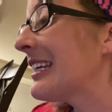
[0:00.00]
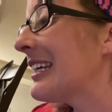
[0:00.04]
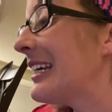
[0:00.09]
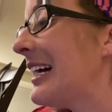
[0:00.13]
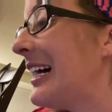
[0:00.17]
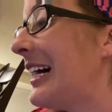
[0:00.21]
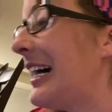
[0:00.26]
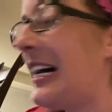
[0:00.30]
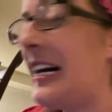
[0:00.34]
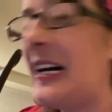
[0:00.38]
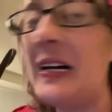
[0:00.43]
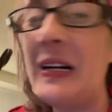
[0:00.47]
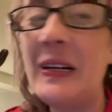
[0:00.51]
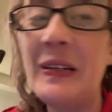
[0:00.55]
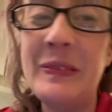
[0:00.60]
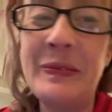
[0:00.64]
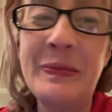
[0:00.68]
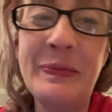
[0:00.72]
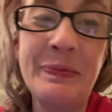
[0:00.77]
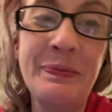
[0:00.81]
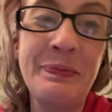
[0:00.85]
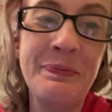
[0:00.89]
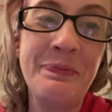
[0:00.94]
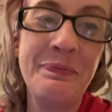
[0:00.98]

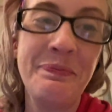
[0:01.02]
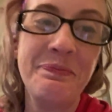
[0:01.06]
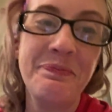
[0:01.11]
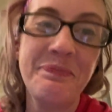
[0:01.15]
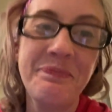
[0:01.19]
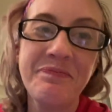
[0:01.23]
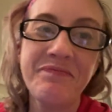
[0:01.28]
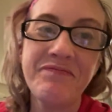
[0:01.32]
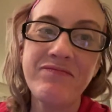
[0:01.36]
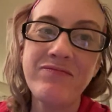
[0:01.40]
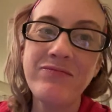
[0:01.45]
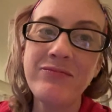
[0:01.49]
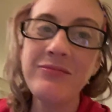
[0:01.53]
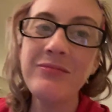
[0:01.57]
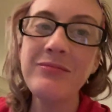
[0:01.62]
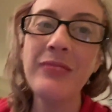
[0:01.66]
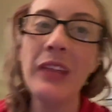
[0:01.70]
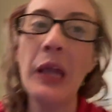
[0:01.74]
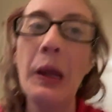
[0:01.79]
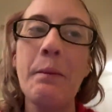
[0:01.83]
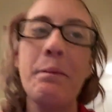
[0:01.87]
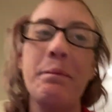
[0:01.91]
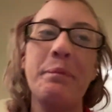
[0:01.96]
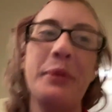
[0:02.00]
Um,
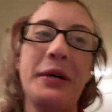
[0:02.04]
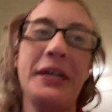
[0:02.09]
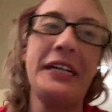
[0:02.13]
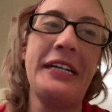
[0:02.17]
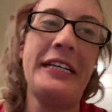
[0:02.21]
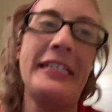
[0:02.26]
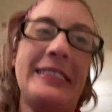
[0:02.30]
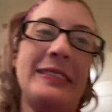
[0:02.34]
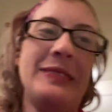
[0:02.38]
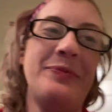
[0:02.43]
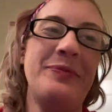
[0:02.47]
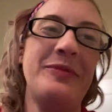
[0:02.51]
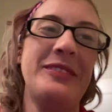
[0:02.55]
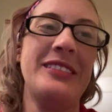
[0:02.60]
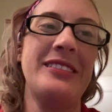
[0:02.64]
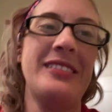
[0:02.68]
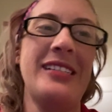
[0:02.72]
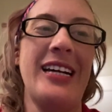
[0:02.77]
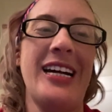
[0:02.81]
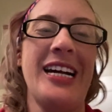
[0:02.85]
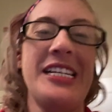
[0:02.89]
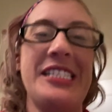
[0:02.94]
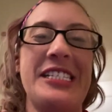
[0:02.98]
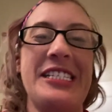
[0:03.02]
but
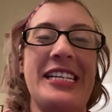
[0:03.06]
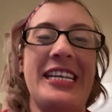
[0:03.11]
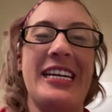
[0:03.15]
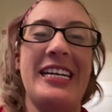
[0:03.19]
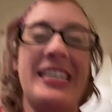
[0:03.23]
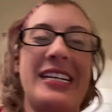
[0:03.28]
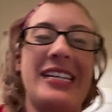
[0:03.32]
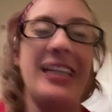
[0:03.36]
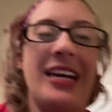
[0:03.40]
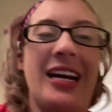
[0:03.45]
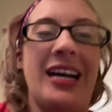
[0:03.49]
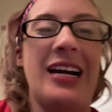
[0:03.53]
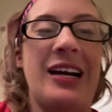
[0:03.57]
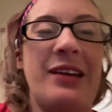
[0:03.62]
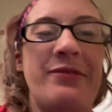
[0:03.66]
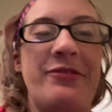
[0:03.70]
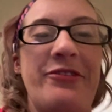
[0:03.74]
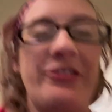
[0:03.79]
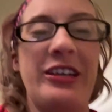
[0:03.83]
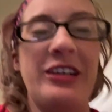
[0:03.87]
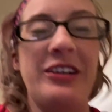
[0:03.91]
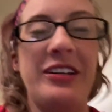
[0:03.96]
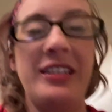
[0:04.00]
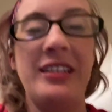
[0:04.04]
like I said, I am
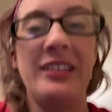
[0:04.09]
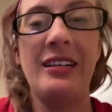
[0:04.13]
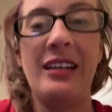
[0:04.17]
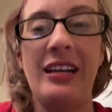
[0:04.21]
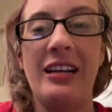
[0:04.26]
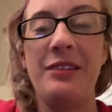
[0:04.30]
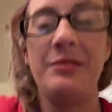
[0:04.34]
very